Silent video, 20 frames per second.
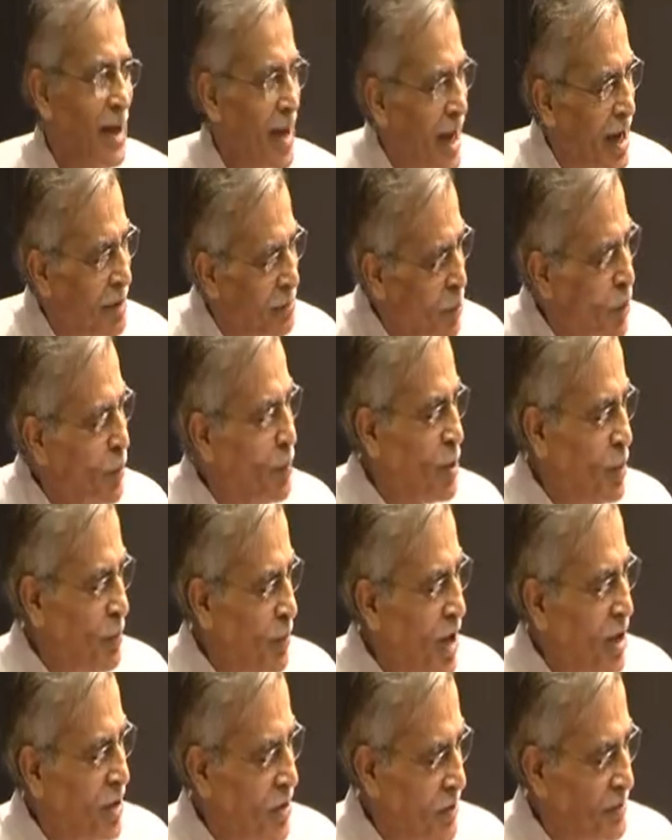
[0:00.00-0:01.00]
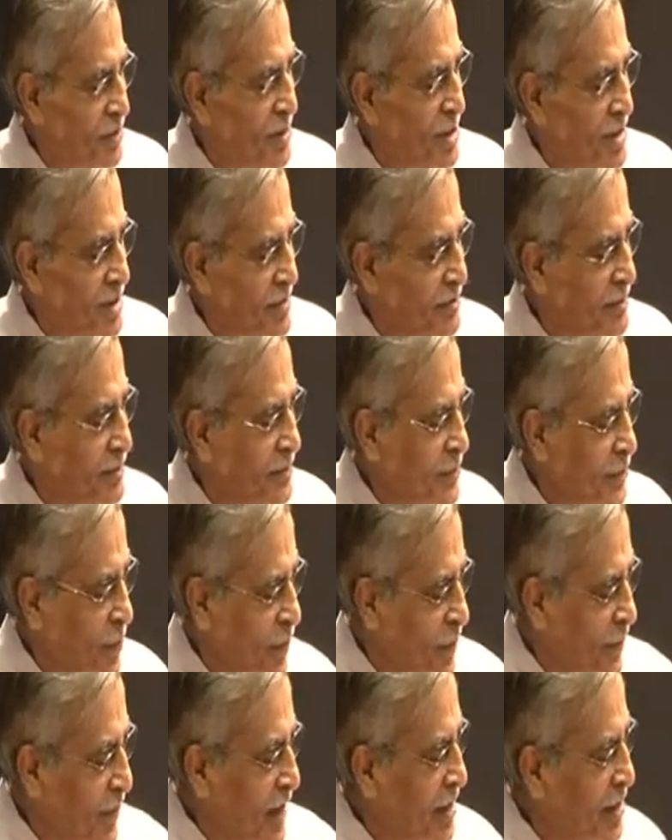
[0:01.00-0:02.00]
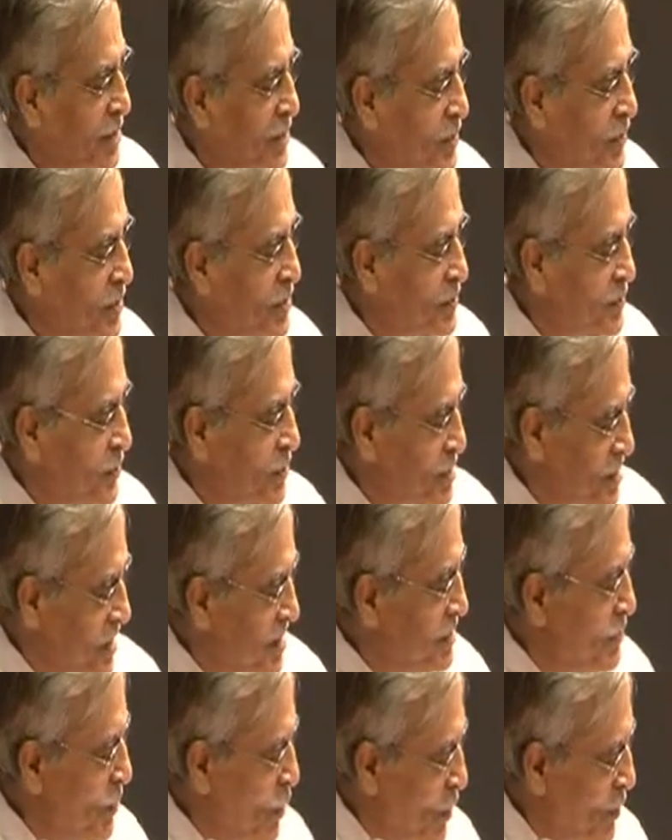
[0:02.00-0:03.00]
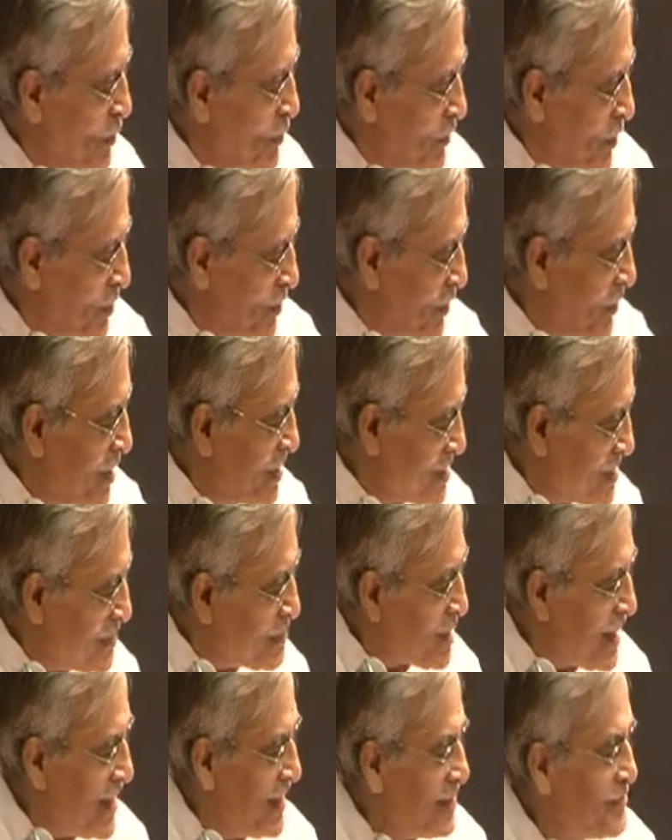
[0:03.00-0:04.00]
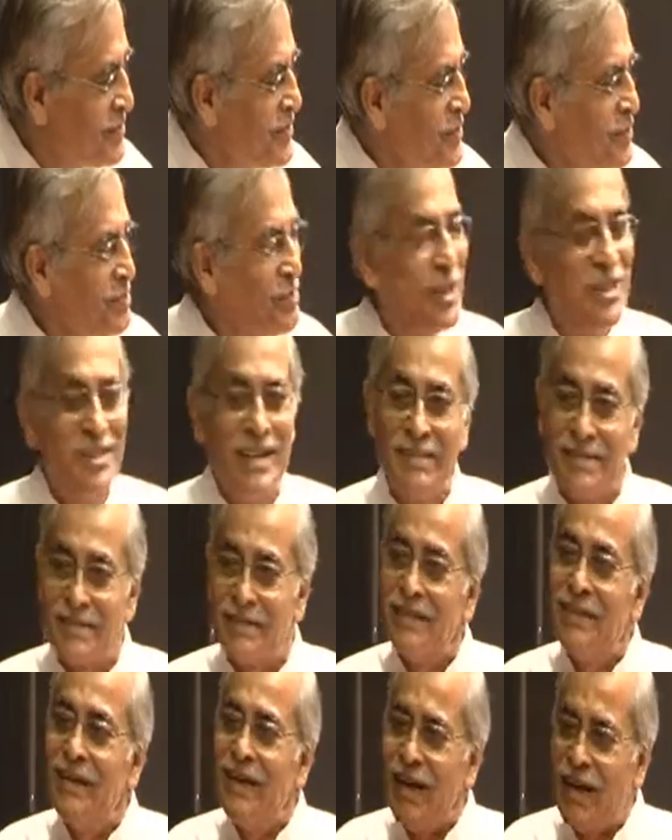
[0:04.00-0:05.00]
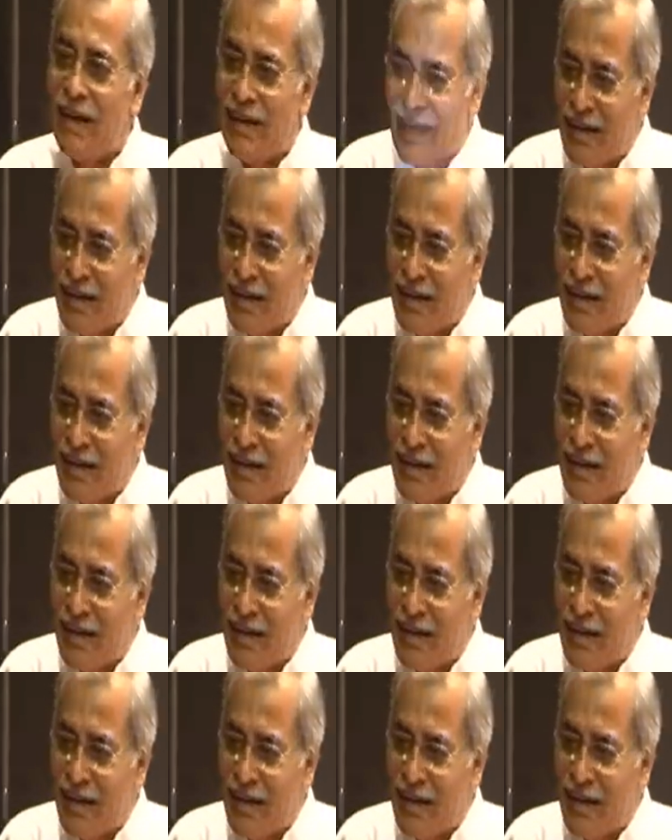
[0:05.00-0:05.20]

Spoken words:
I am no more part of the Nonviolent Peace Force anymore for quite some time. But yes, I